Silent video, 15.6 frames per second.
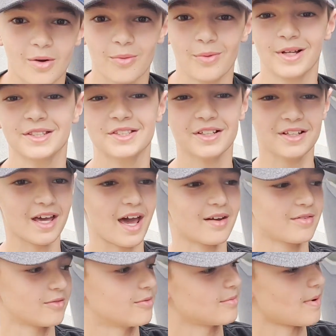Once you're
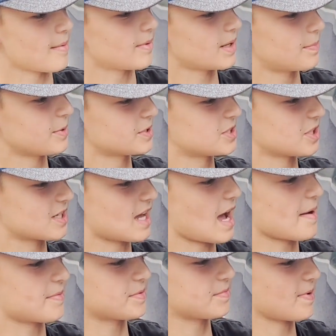done, remember to put your
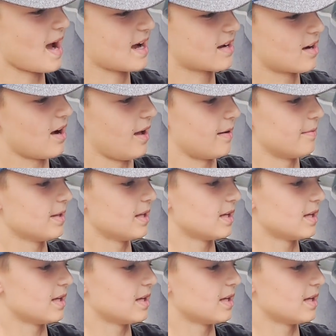caps back on.